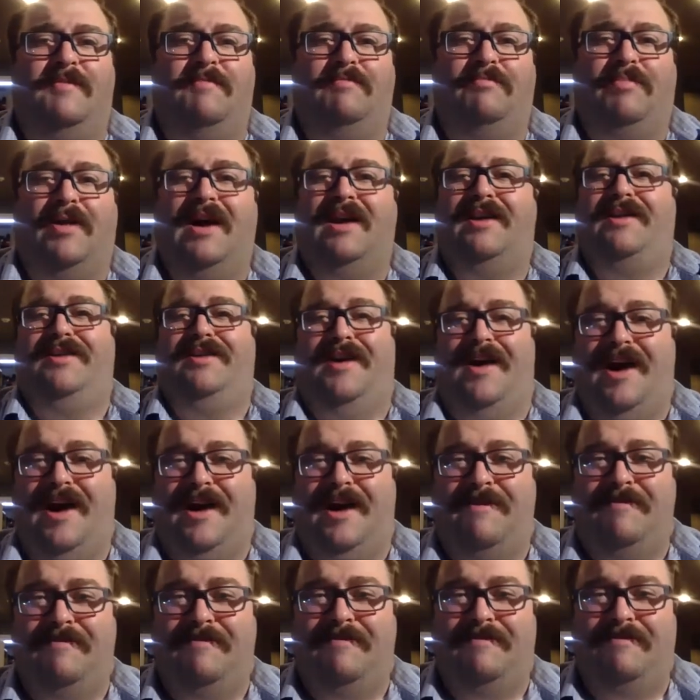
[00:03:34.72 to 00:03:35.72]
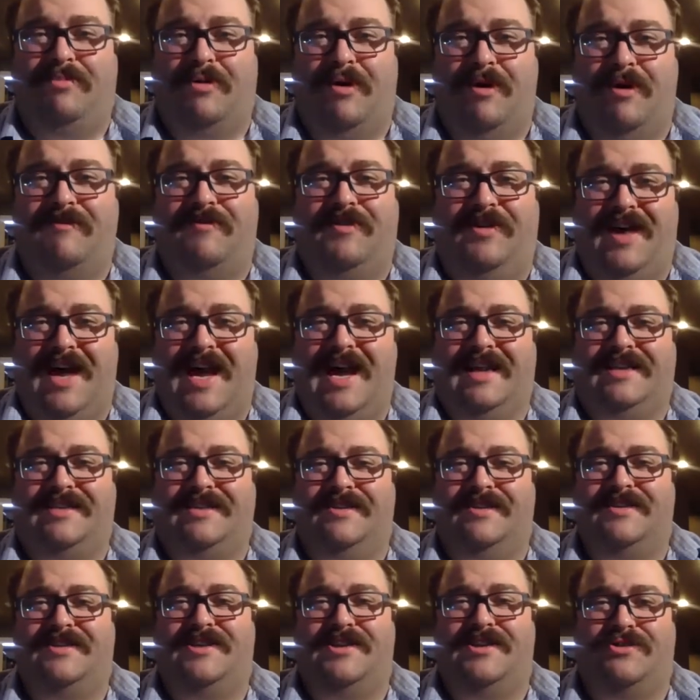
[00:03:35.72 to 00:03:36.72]
blood clot
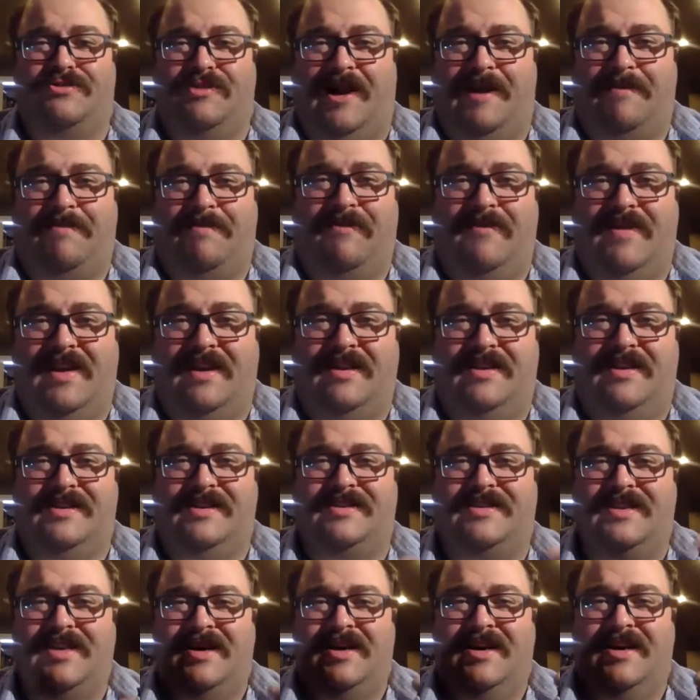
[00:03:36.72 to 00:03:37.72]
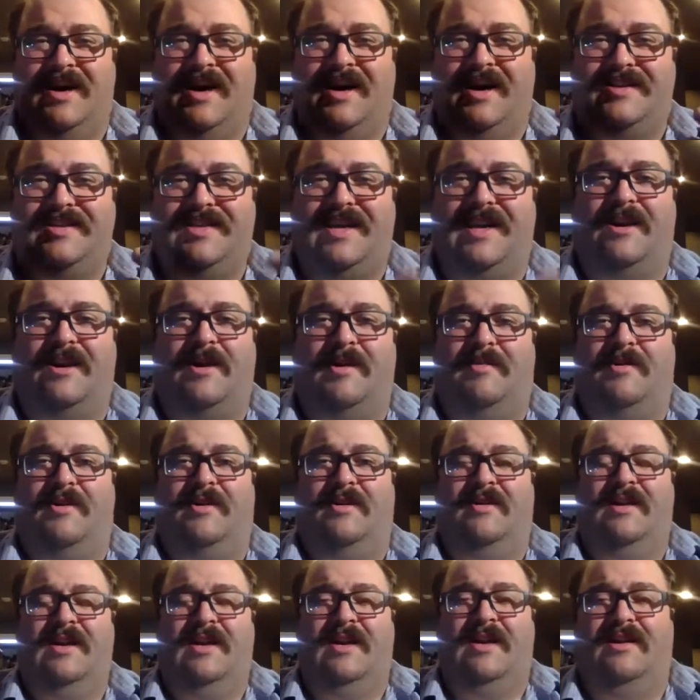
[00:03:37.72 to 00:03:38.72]
prophylaxis to try to prevent this
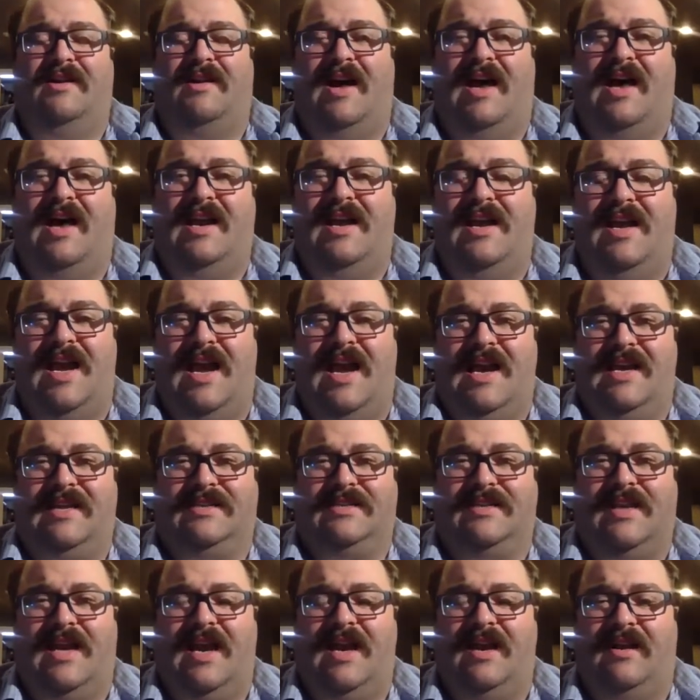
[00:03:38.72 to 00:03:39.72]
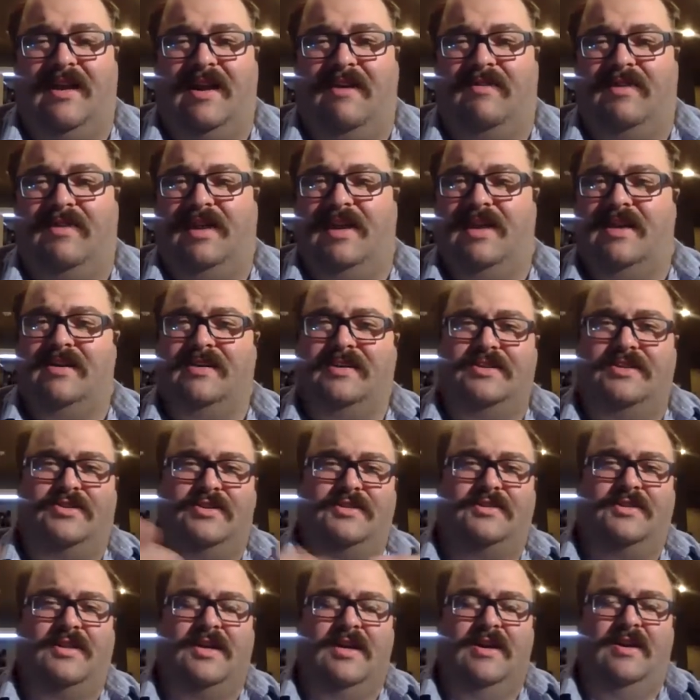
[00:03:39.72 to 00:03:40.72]
terrible clotting cascade and everything else.
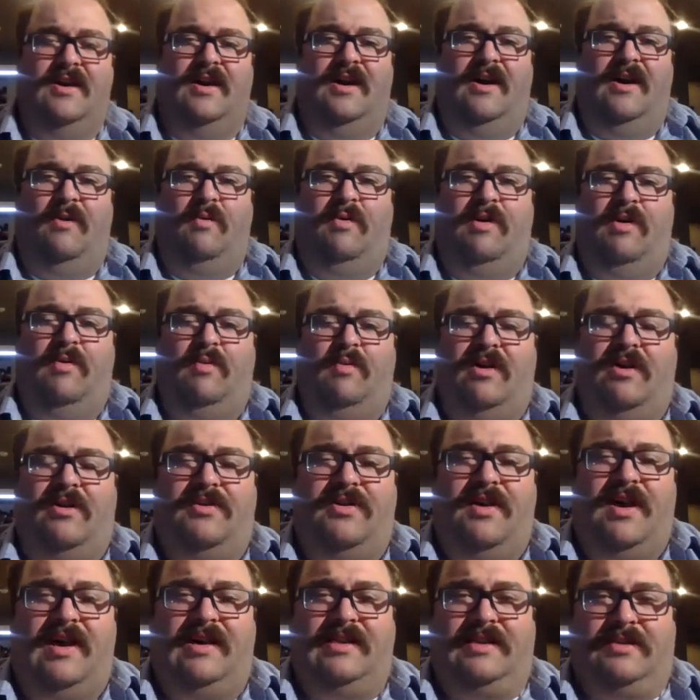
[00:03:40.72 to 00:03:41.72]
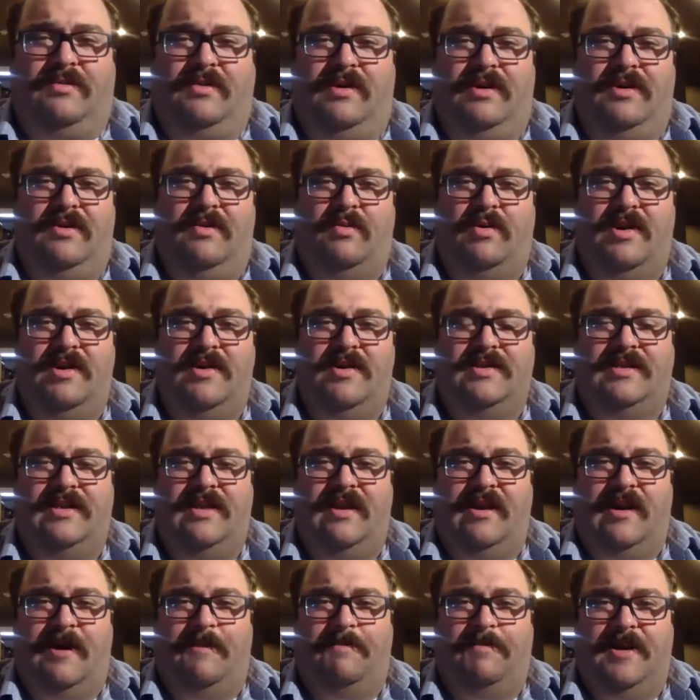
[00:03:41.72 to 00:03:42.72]
Just what are thoughts? What are you
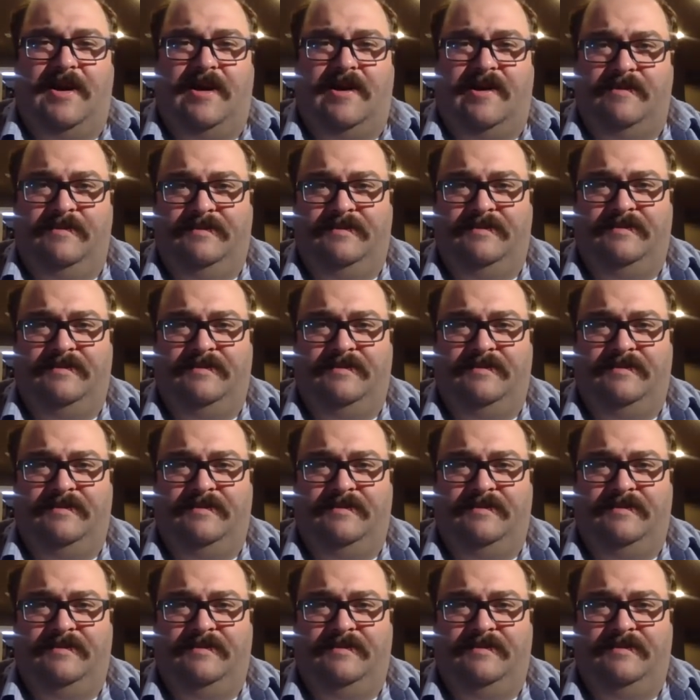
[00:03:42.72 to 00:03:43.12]
seeing up there?